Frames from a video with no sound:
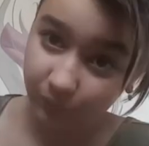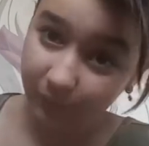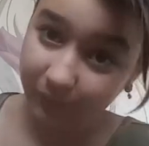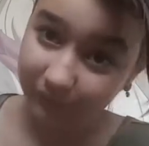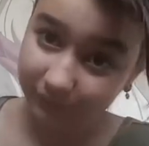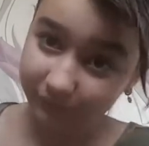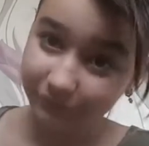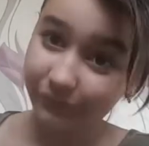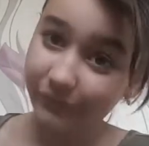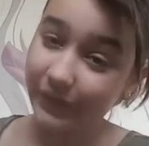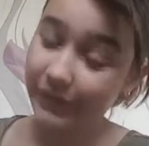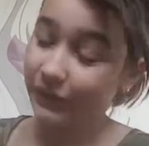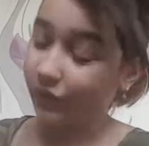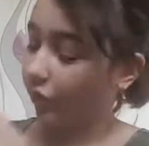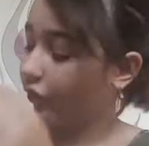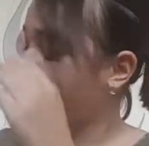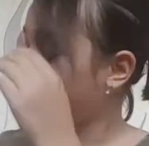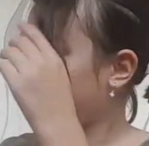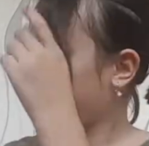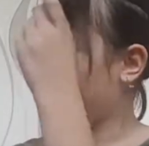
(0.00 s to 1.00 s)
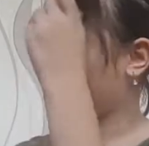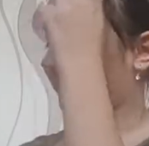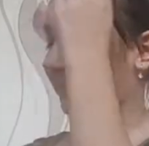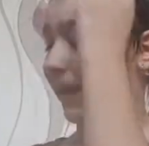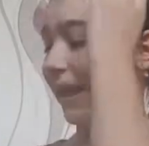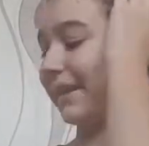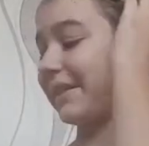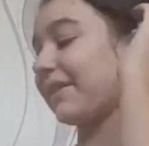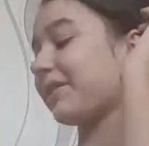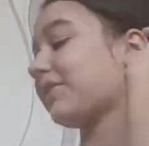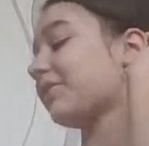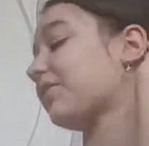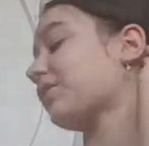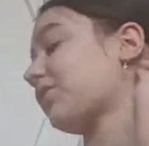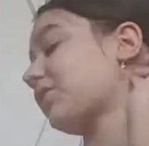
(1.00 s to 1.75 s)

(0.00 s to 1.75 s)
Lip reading: Well, it's called a hand baggage.